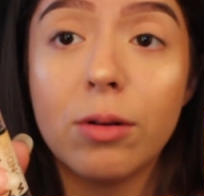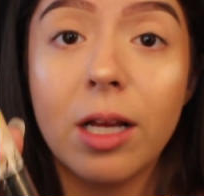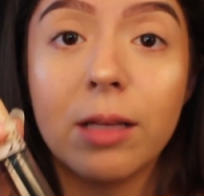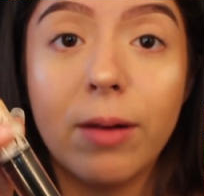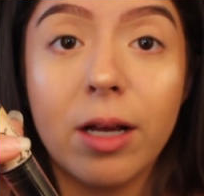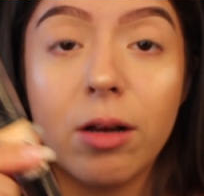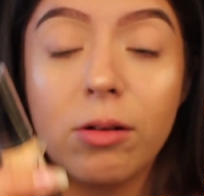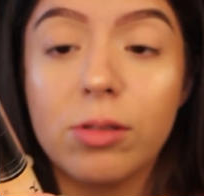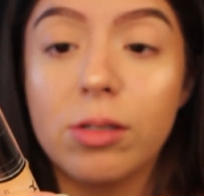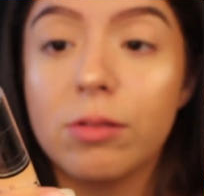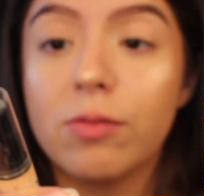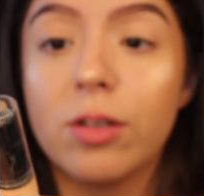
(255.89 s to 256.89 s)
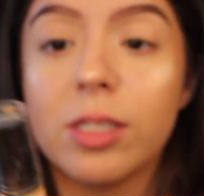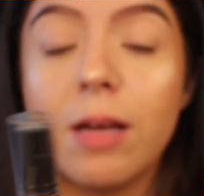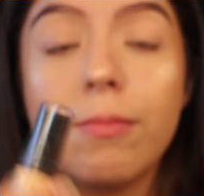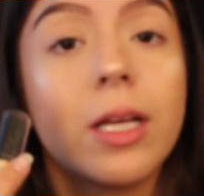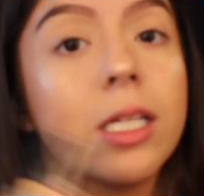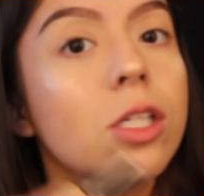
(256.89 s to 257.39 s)
were like my go-tos for the
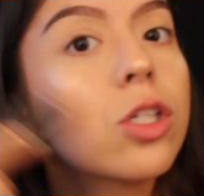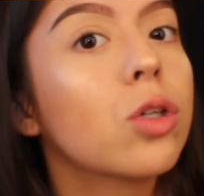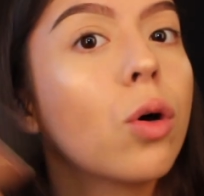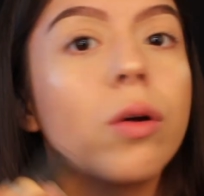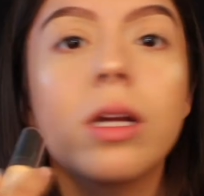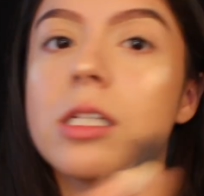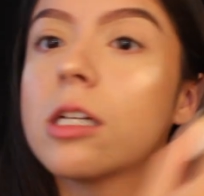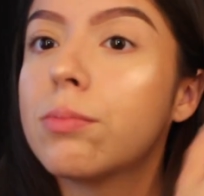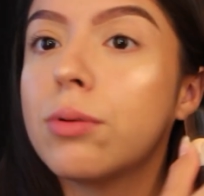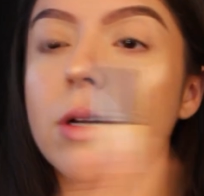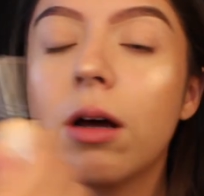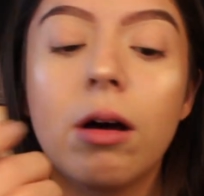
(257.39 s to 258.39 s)
time because it's so easy to put